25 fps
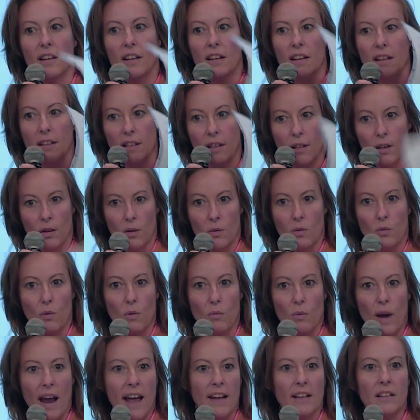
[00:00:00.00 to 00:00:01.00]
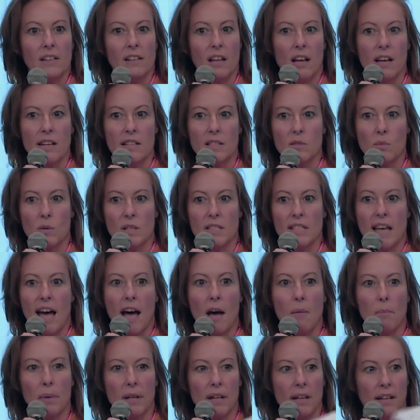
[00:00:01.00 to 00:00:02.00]
you know, analyze what's
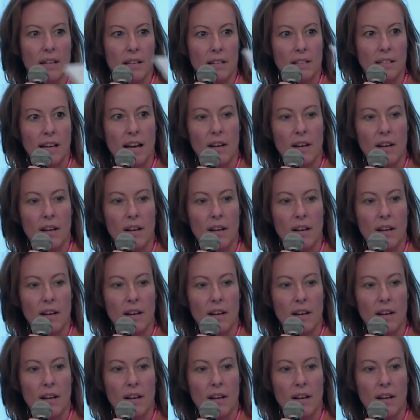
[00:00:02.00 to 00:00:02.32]
happening,